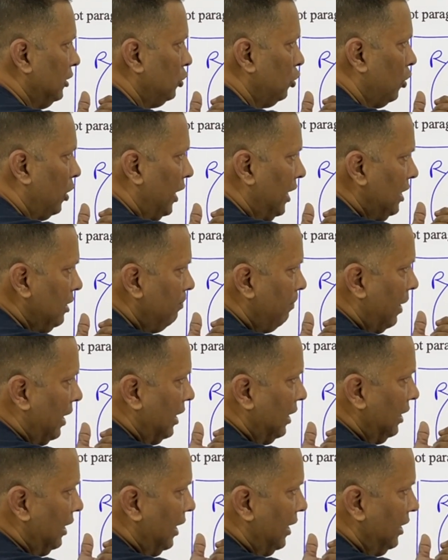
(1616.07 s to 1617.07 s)
So hide
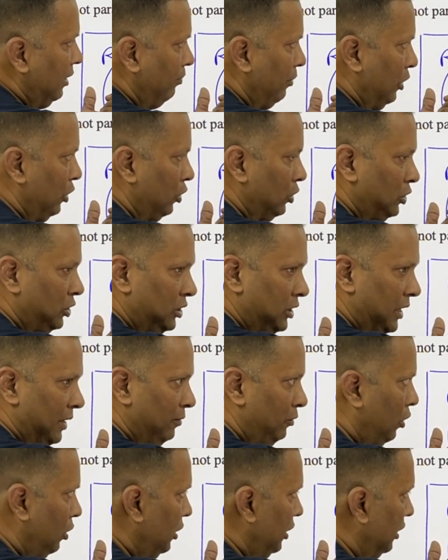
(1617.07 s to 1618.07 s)
paragliding because they have
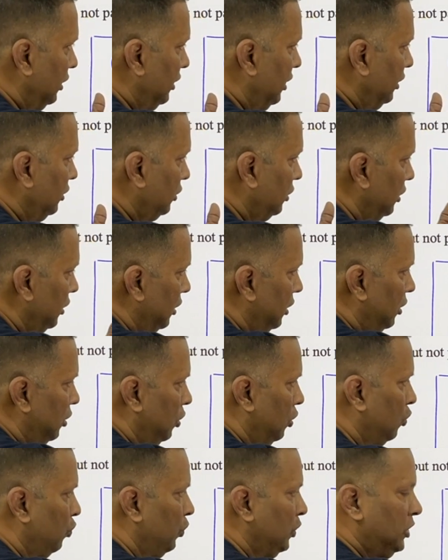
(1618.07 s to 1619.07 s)
not done this.
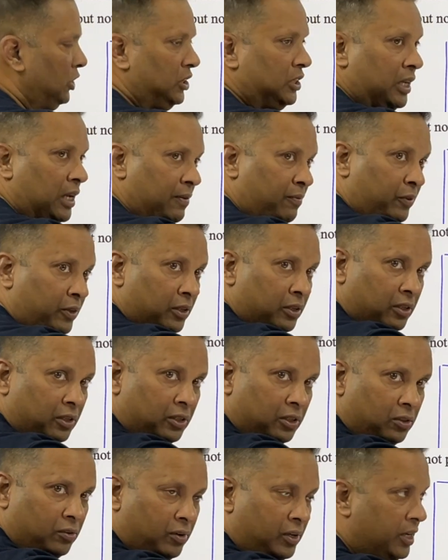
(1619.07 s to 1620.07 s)
Which is left?
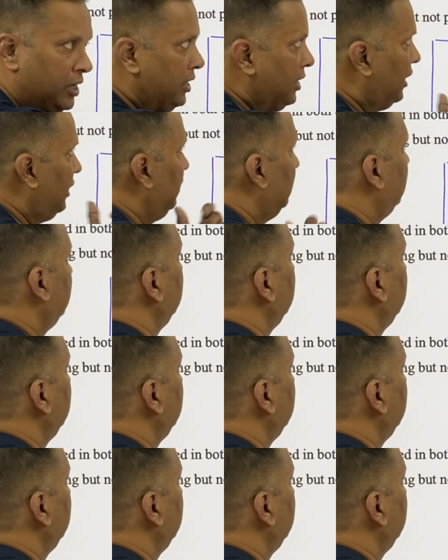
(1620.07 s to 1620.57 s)
29.